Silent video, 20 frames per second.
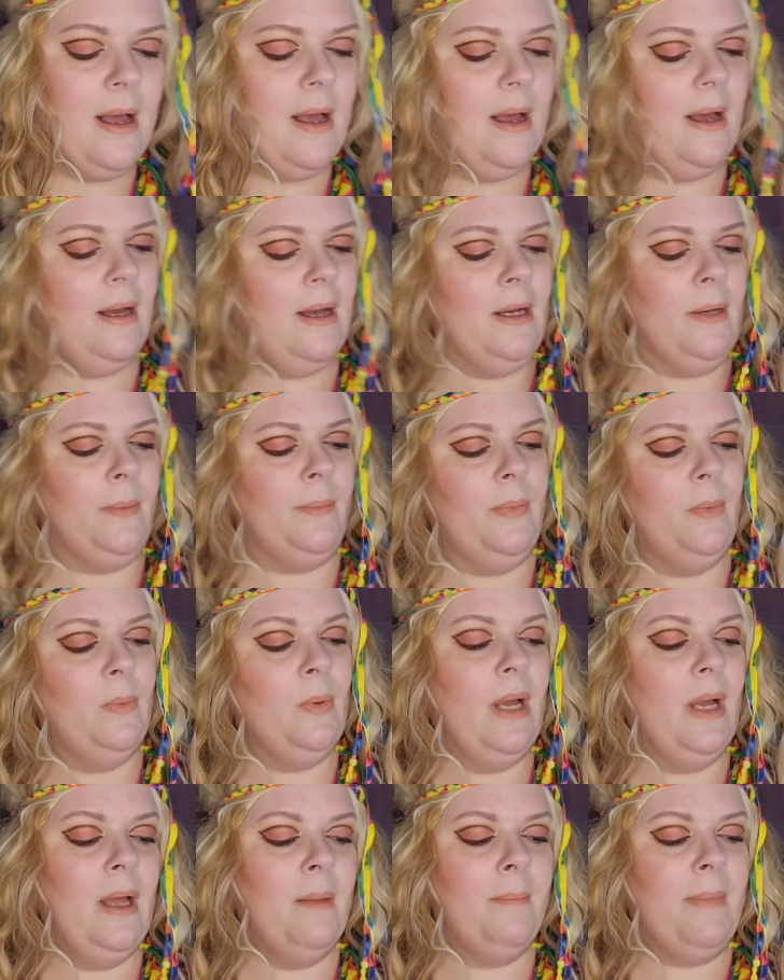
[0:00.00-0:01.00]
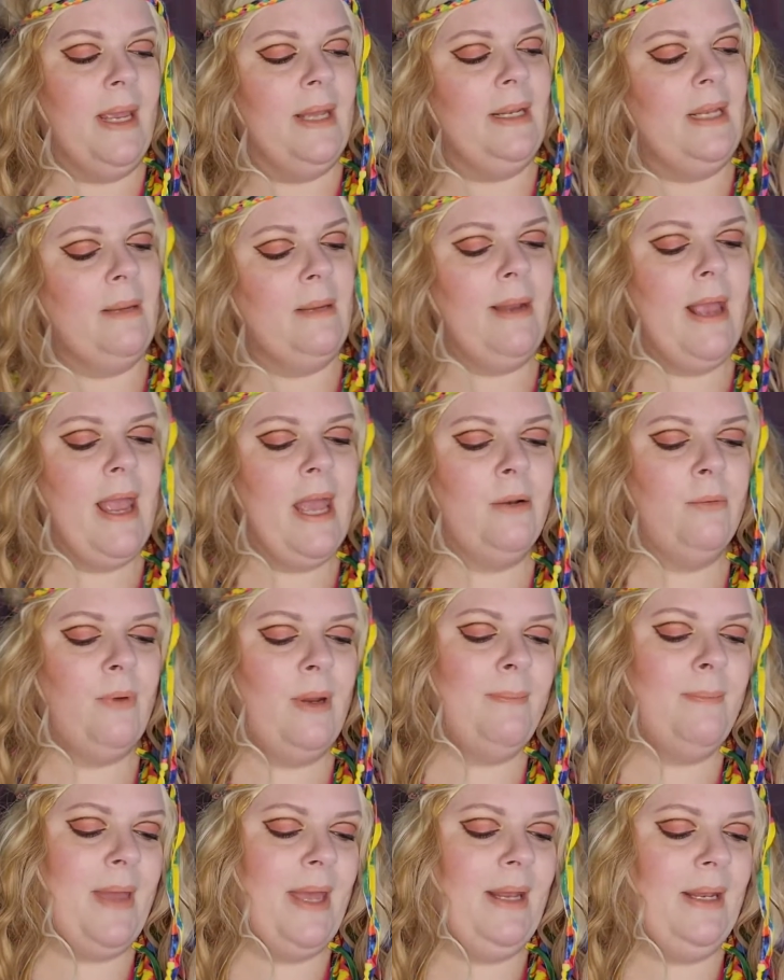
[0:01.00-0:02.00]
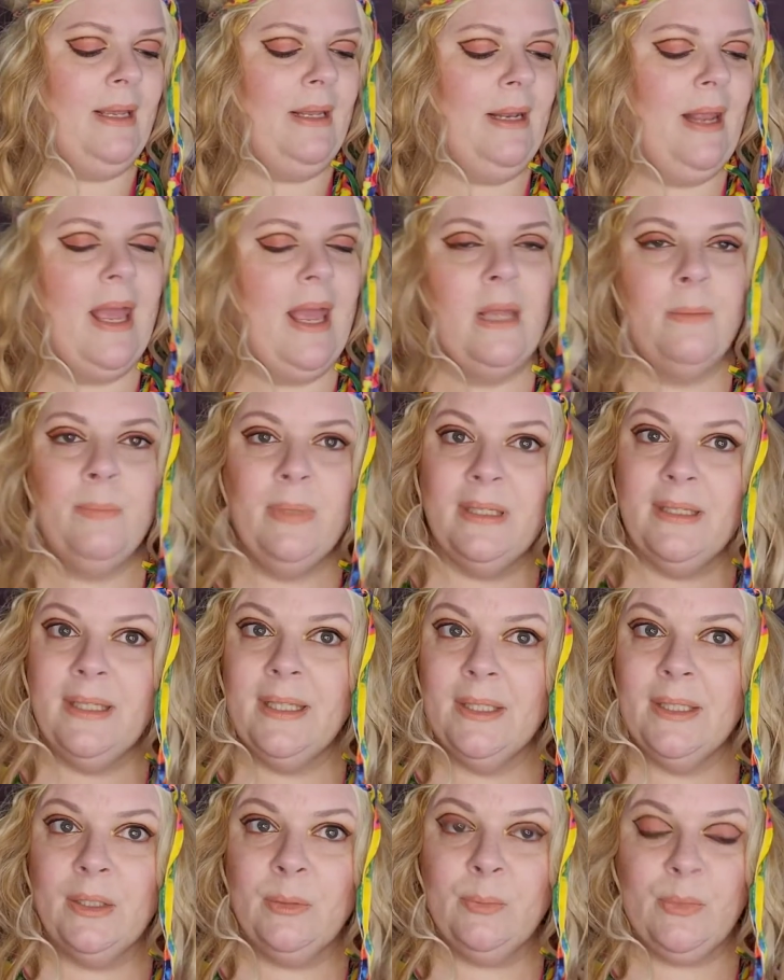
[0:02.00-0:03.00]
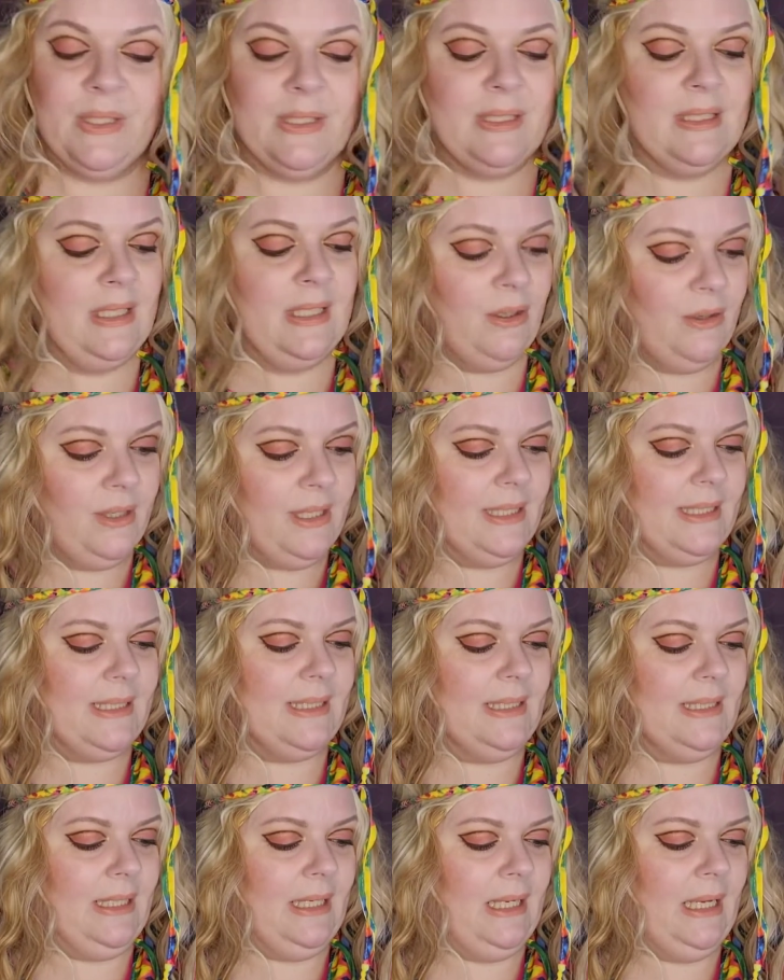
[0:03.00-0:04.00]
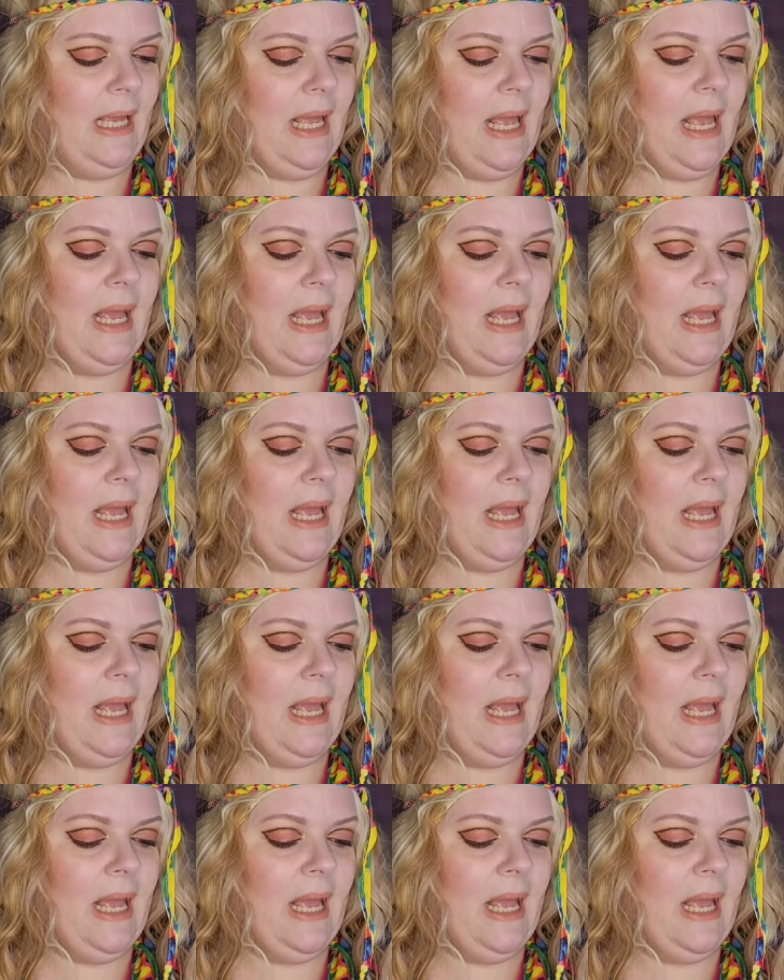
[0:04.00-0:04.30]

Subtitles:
a man named Henry Bennett had been killed mysteriously